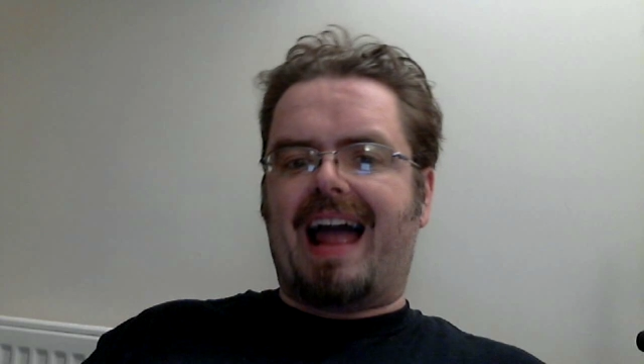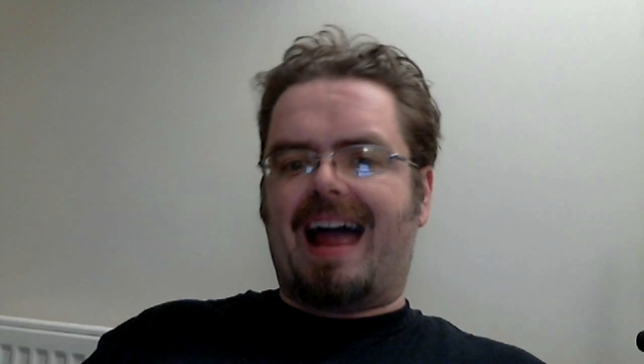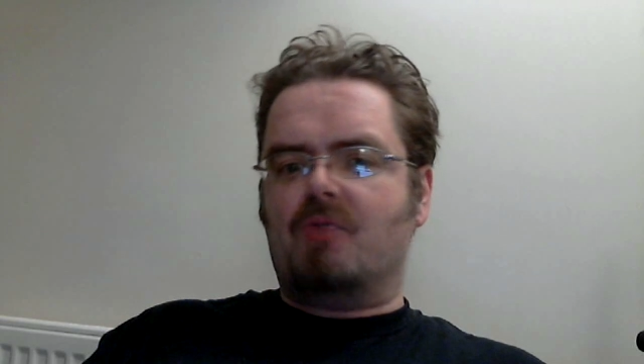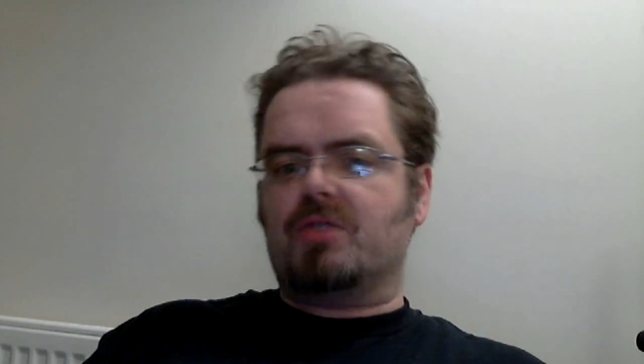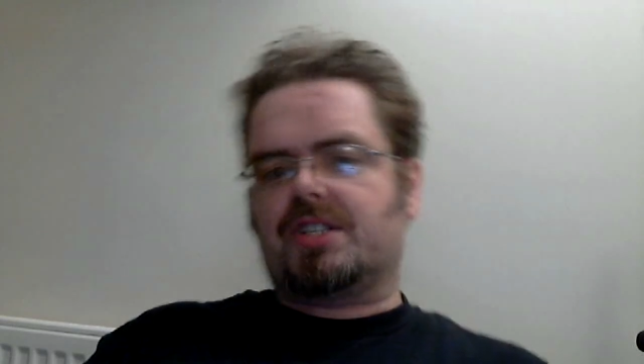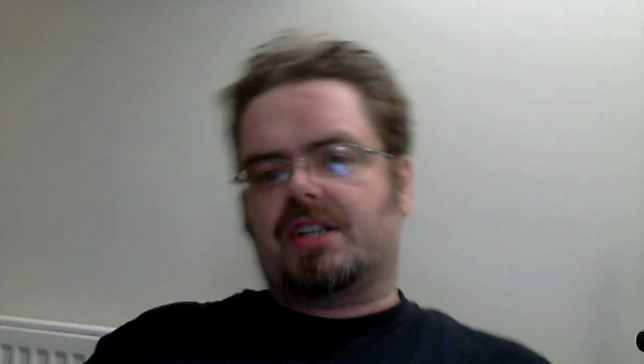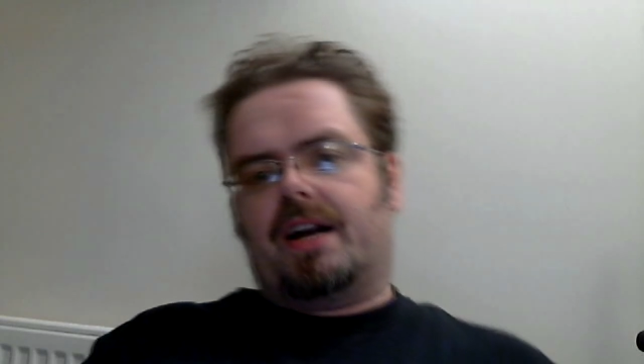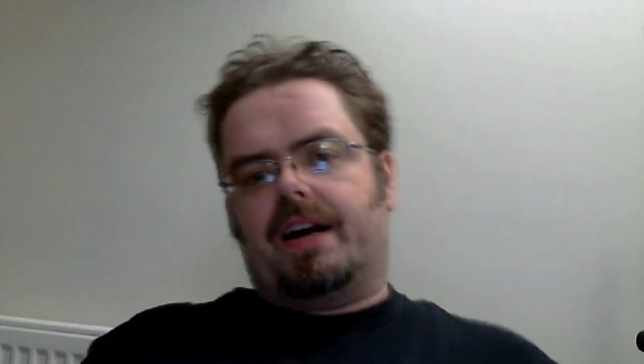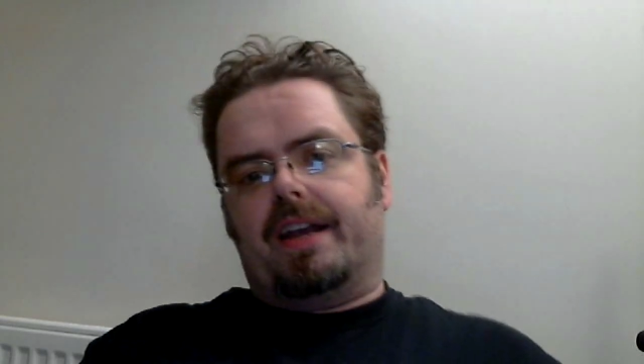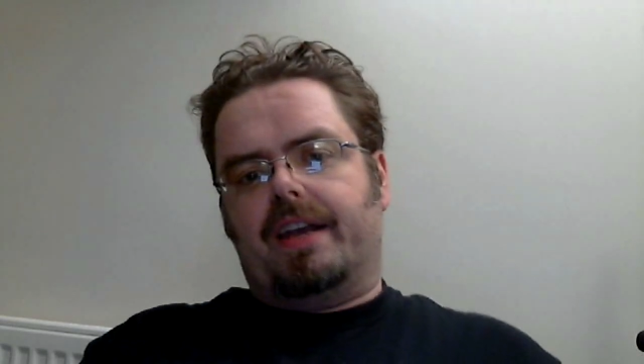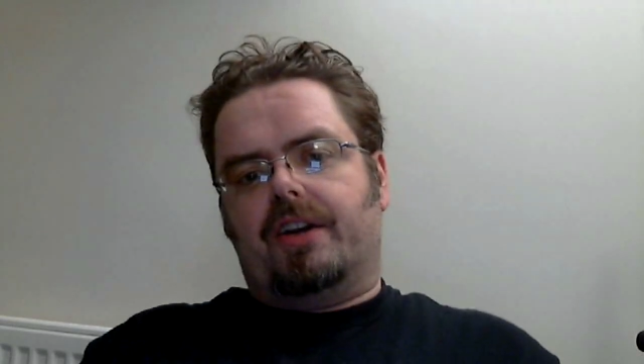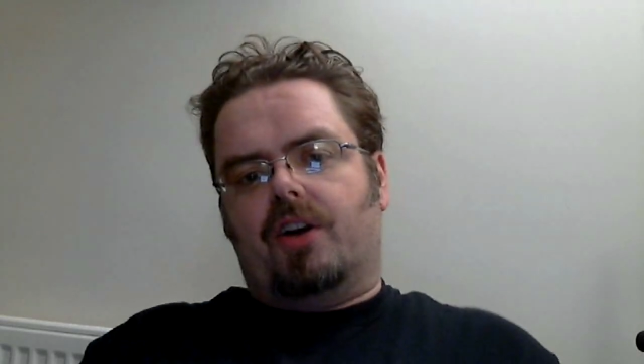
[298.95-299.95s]

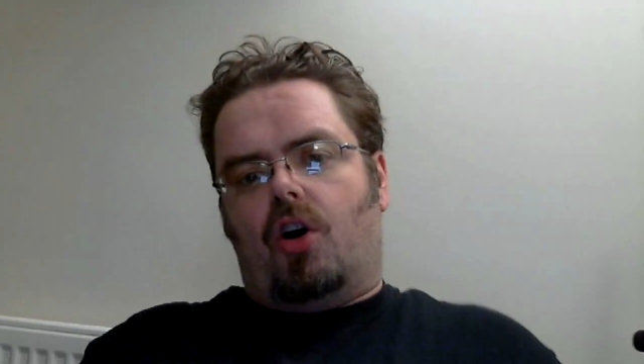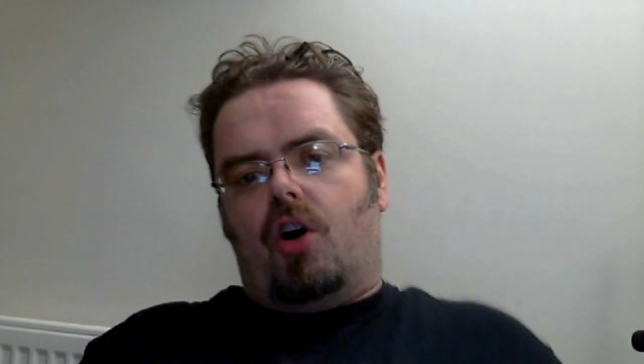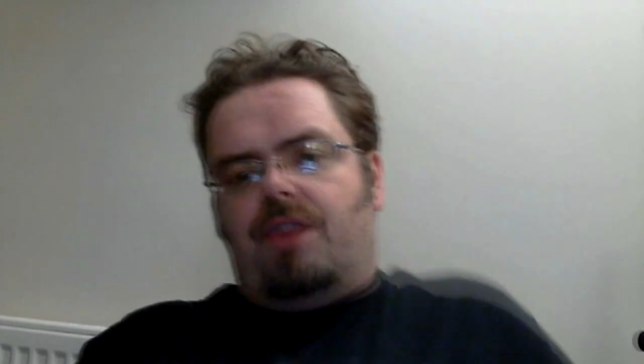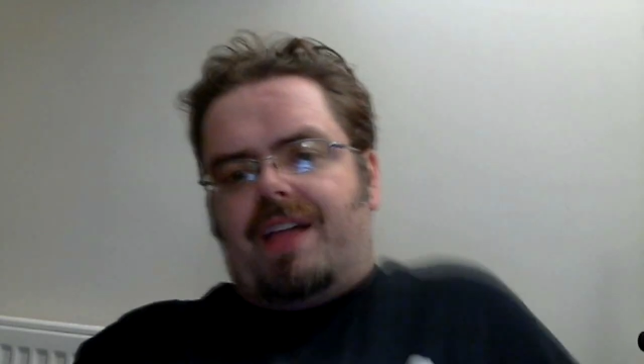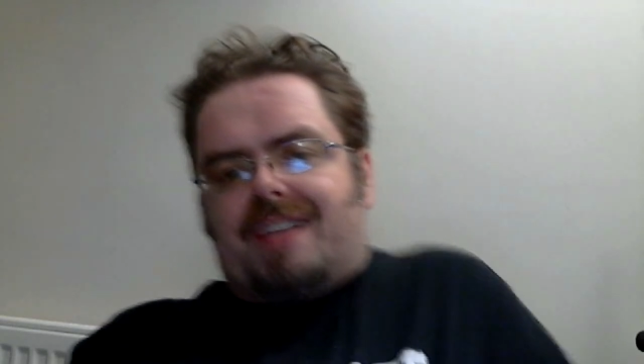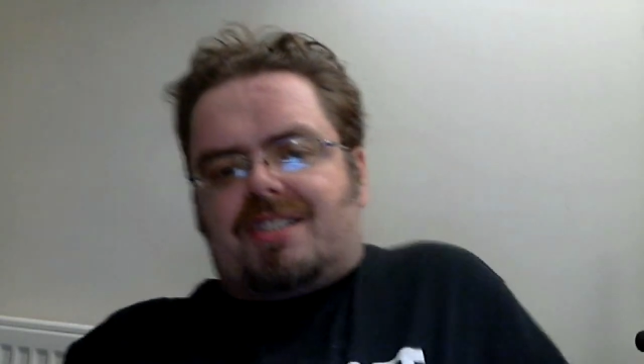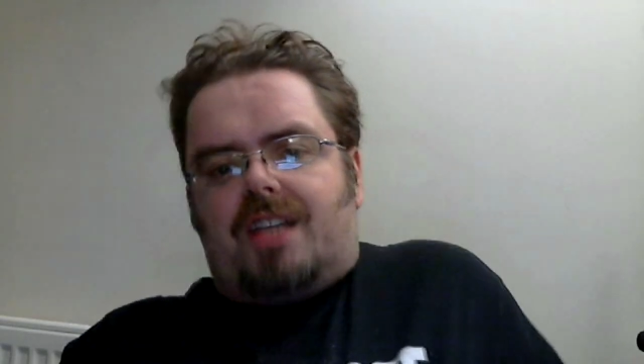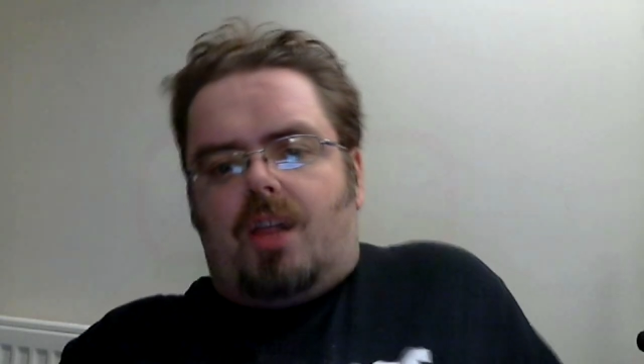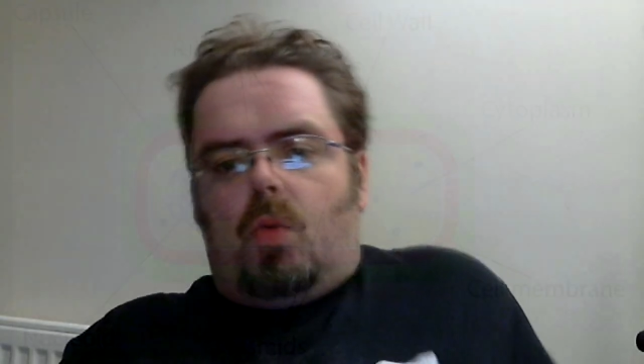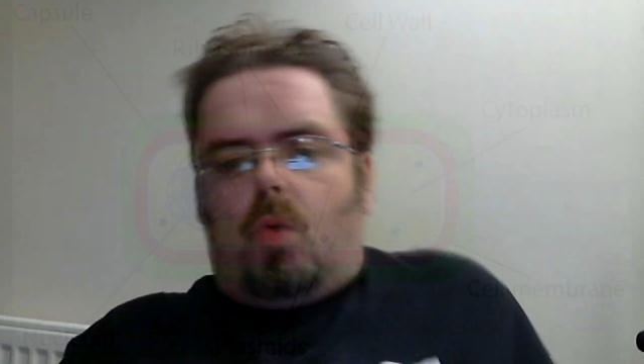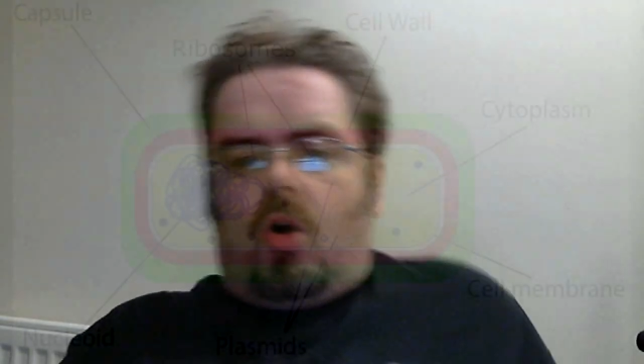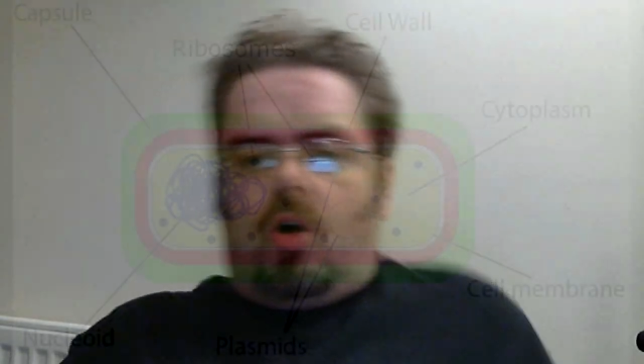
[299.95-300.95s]
outside of that
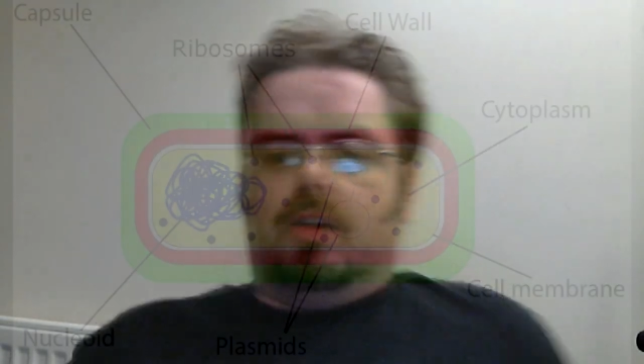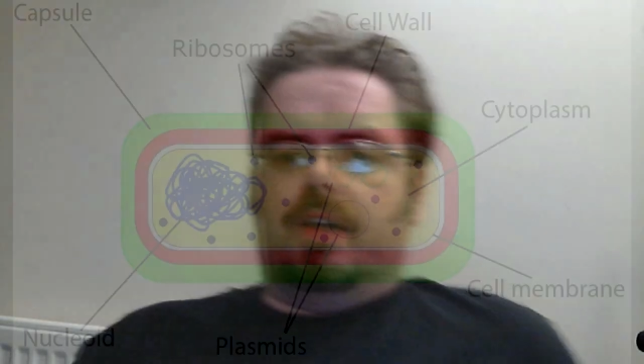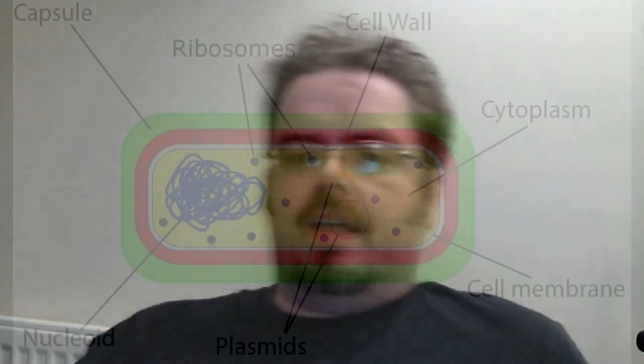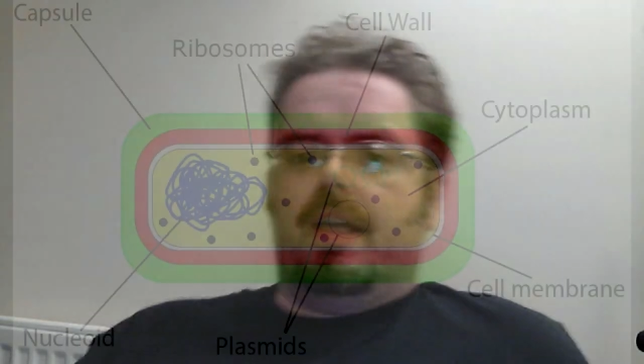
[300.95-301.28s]
cell wall,